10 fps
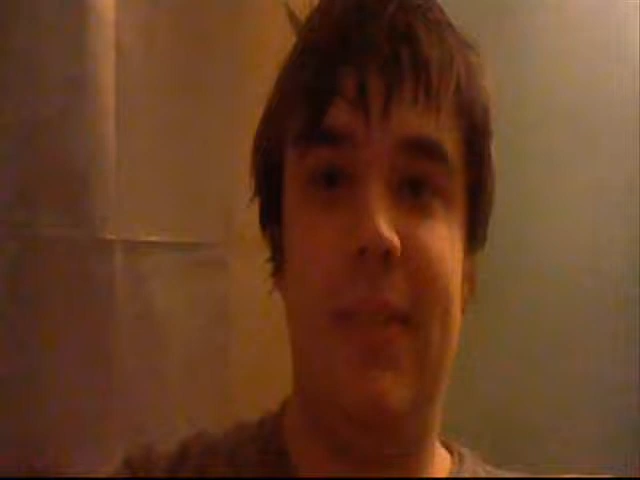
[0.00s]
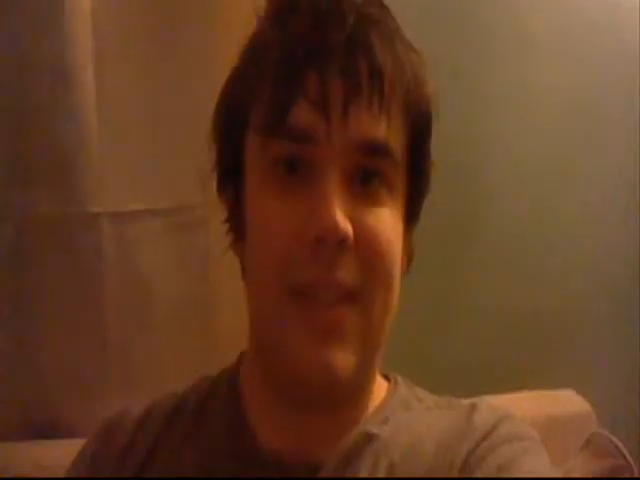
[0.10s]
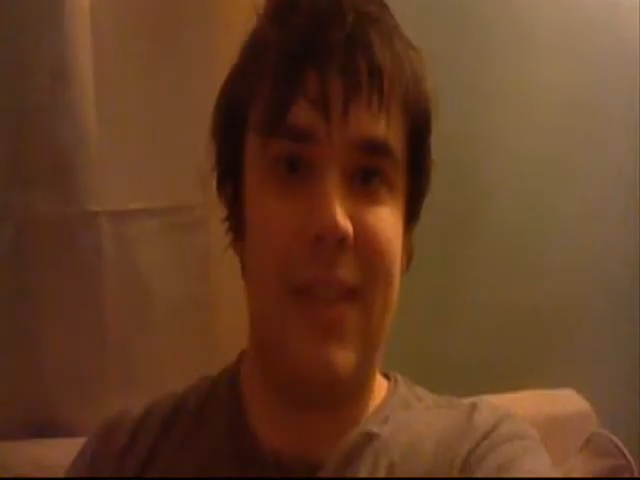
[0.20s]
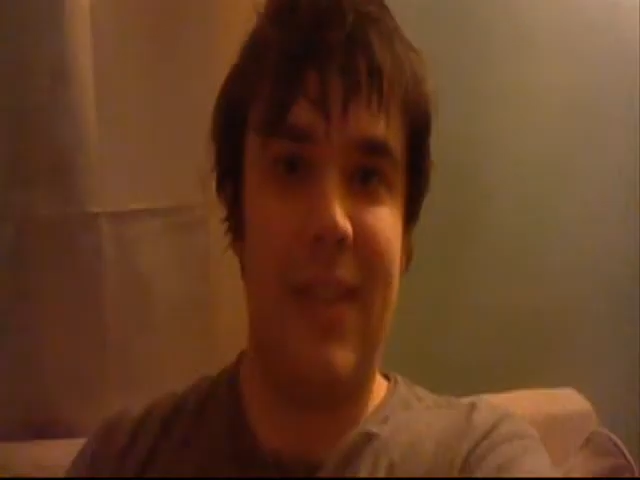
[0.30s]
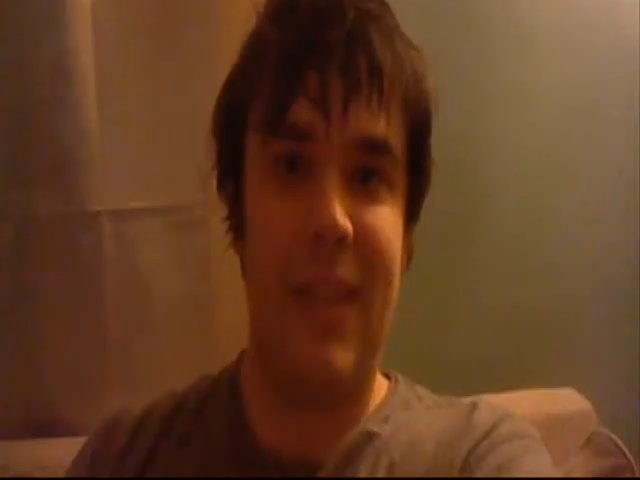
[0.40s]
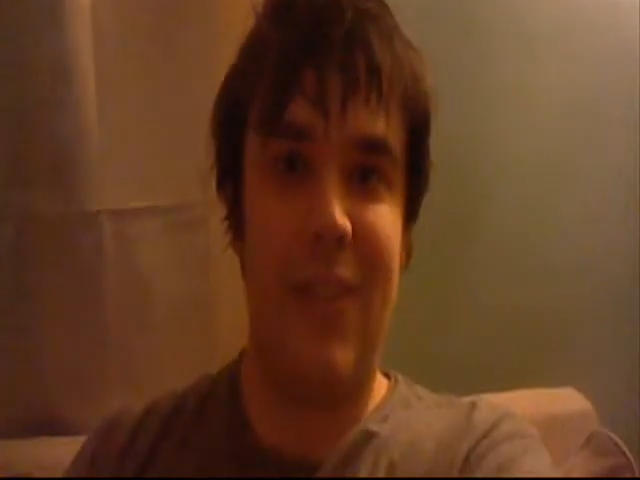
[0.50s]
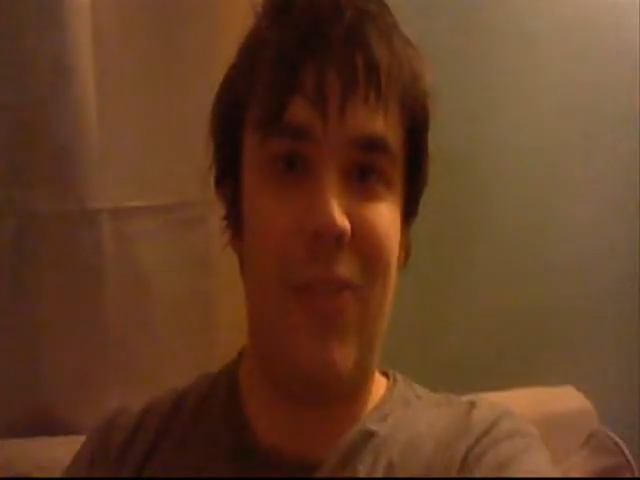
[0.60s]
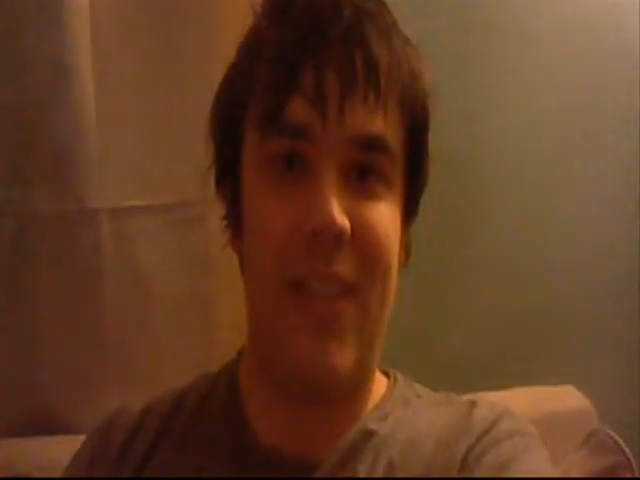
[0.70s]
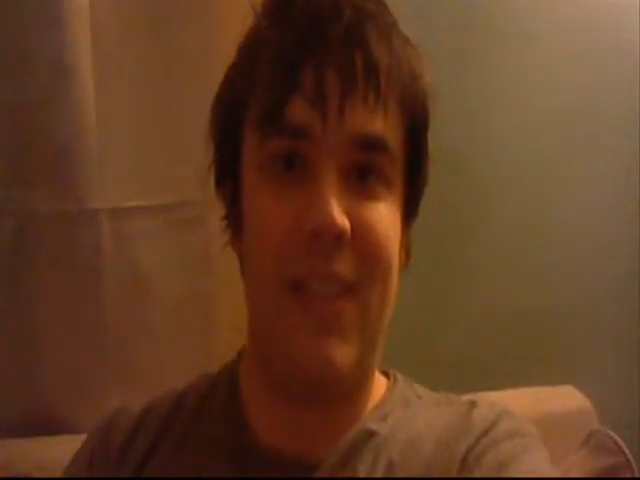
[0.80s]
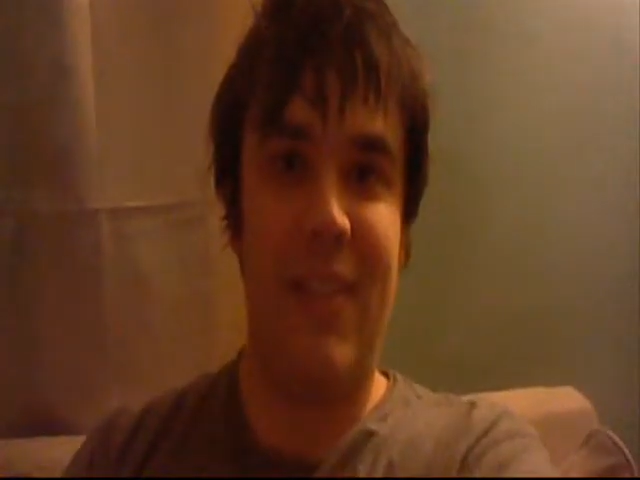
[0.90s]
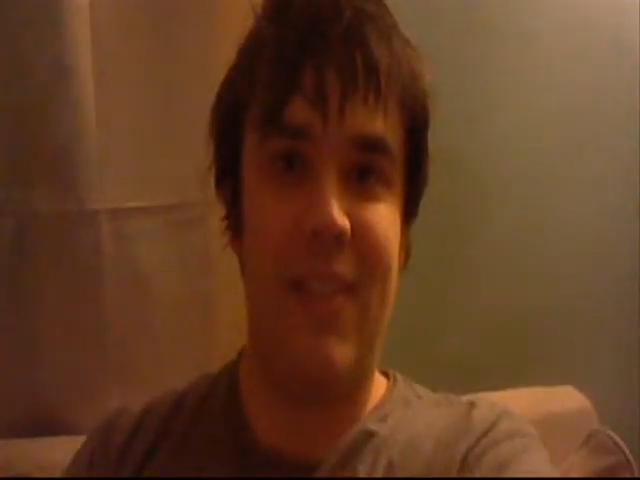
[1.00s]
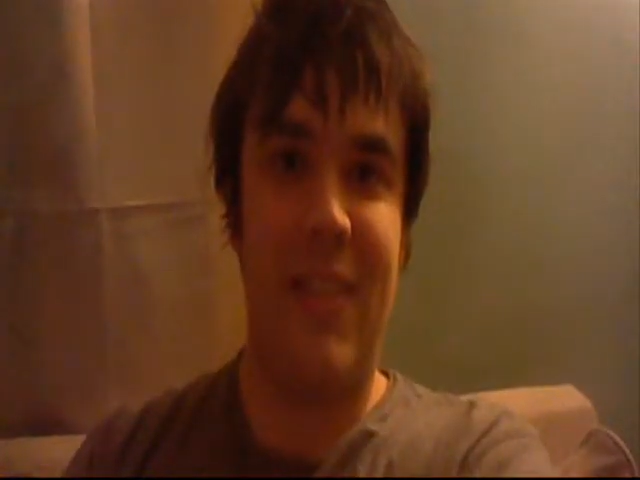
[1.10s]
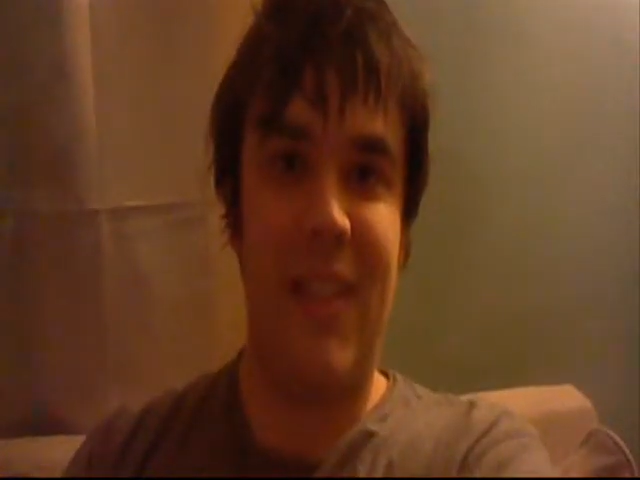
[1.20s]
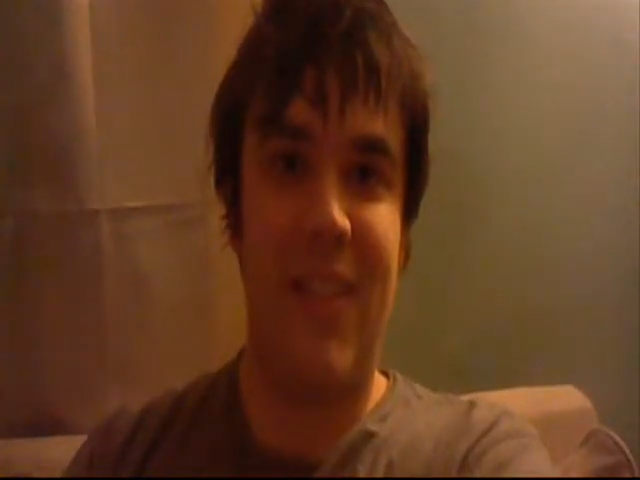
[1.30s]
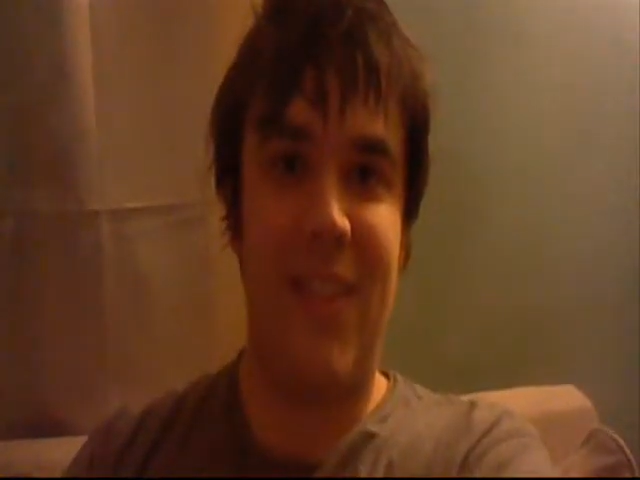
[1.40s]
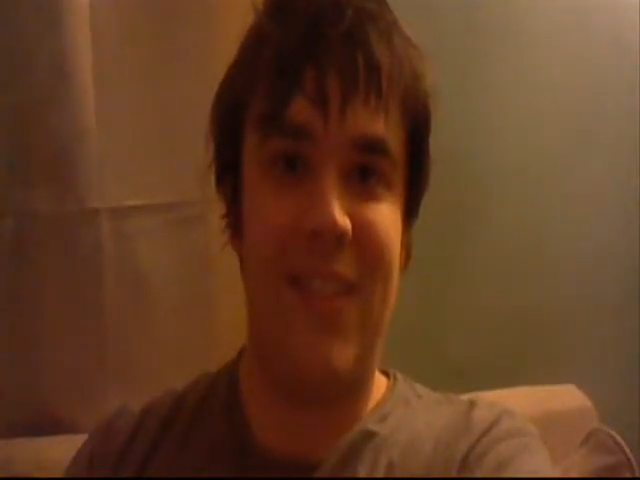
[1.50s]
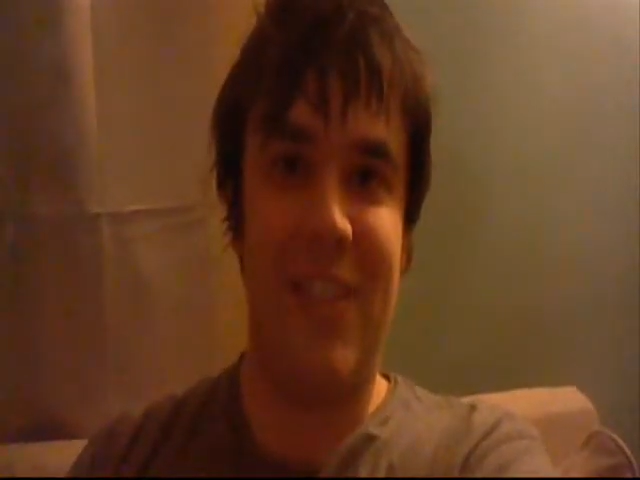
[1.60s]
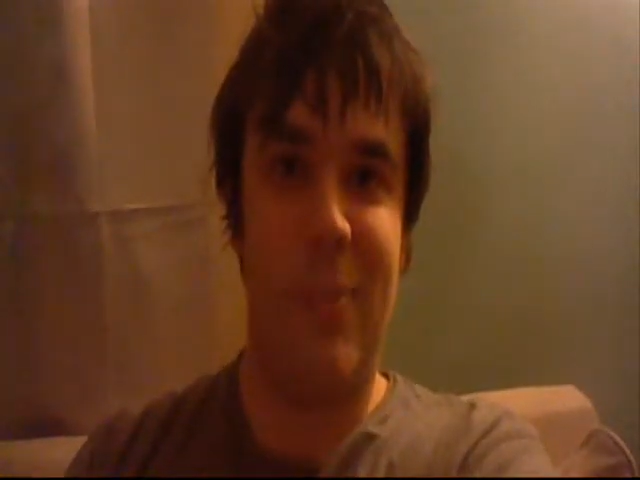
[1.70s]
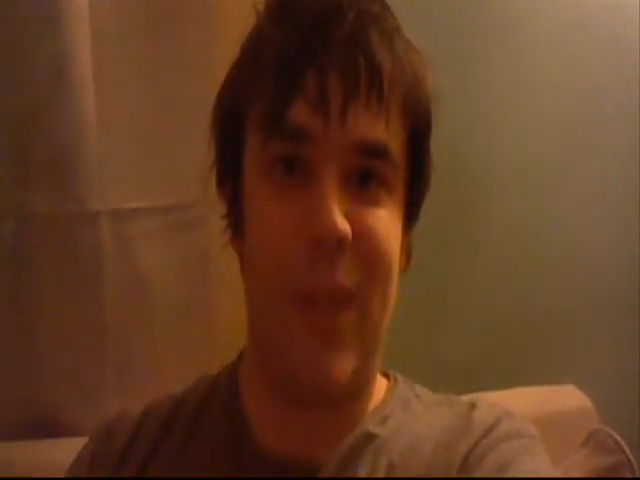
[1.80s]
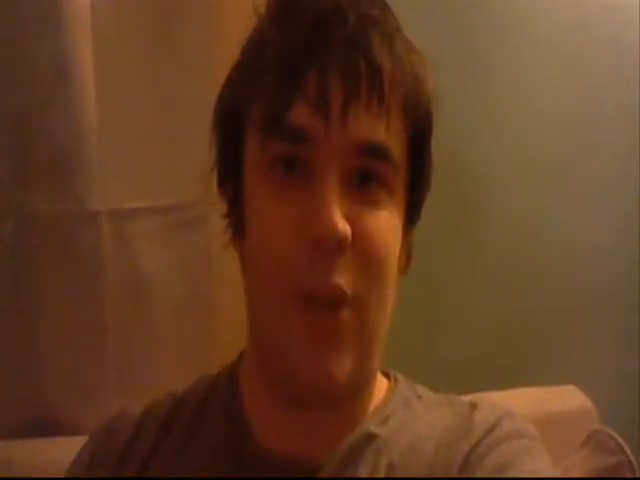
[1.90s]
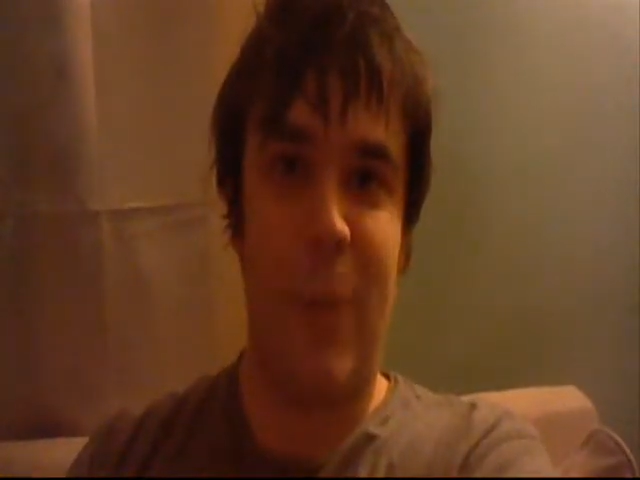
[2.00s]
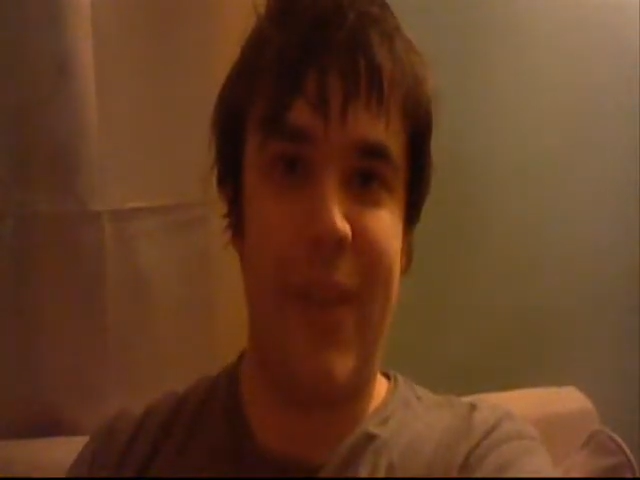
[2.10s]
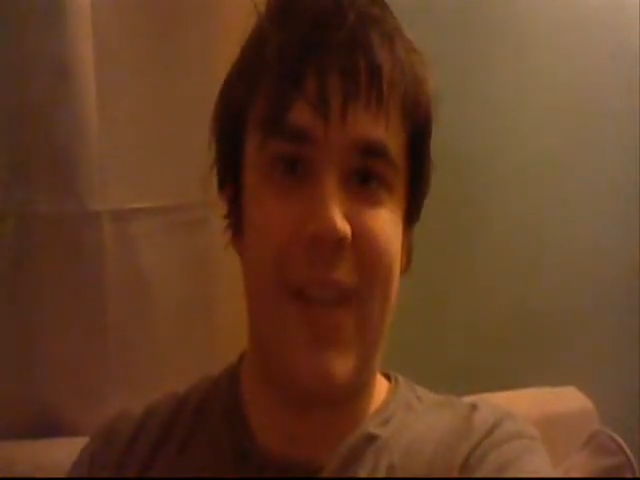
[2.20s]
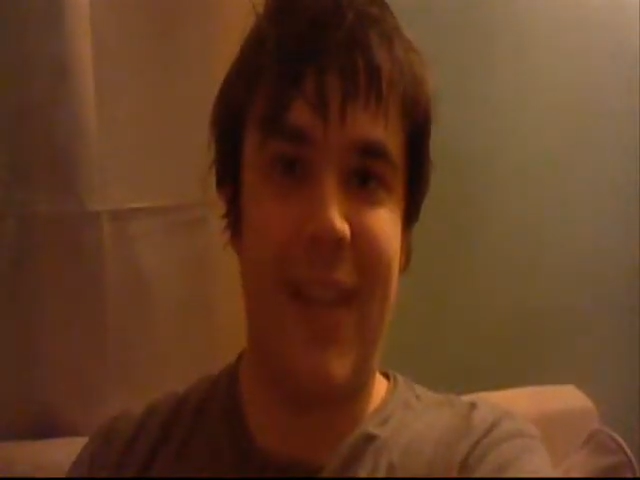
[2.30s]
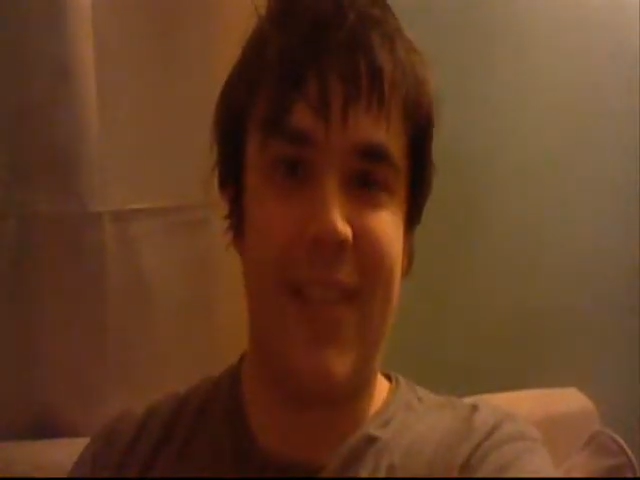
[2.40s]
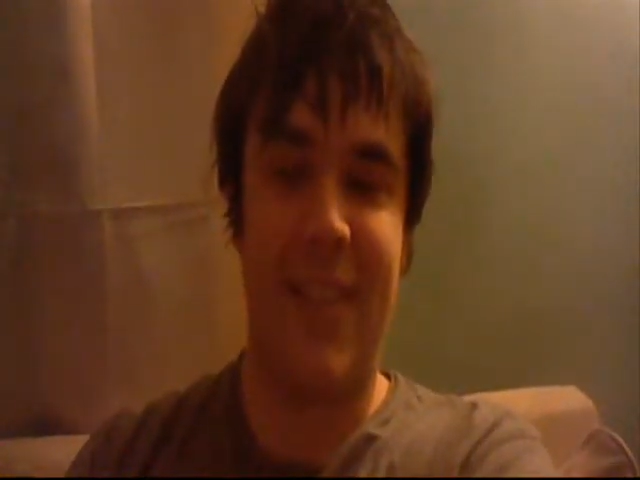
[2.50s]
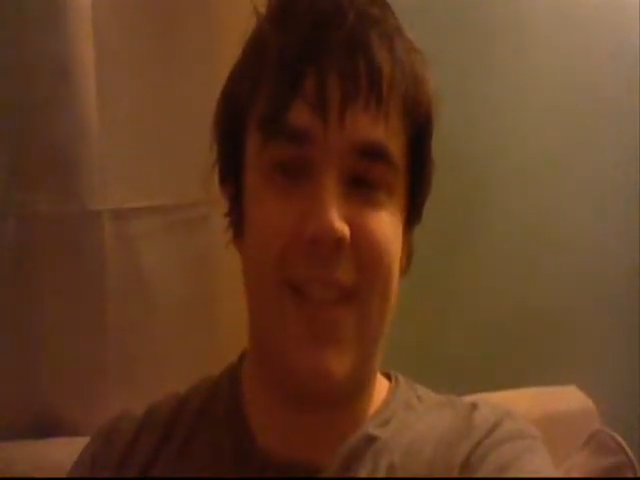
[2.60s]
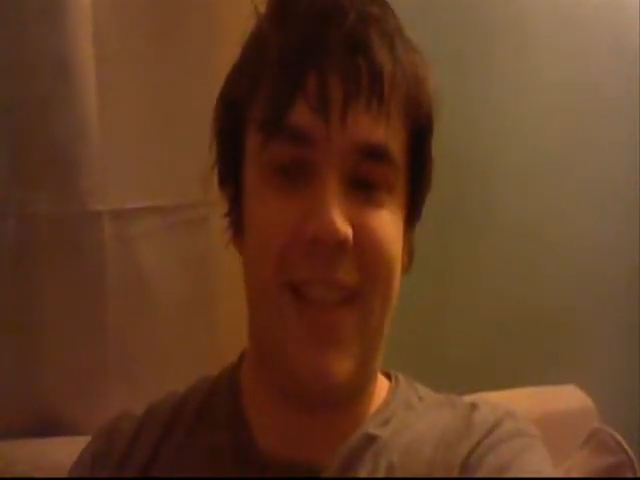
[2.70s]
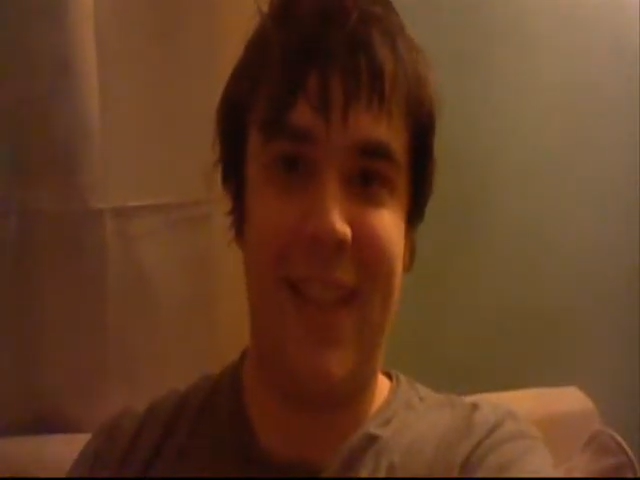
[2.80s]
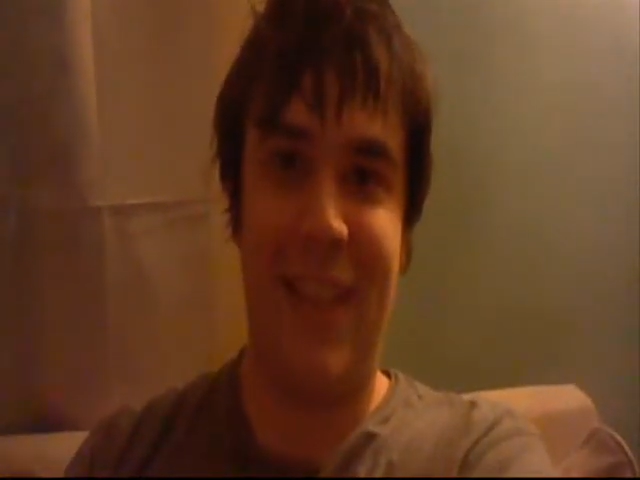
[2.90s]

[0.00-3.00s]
And then I read Siddhartha by Hermann Hesse,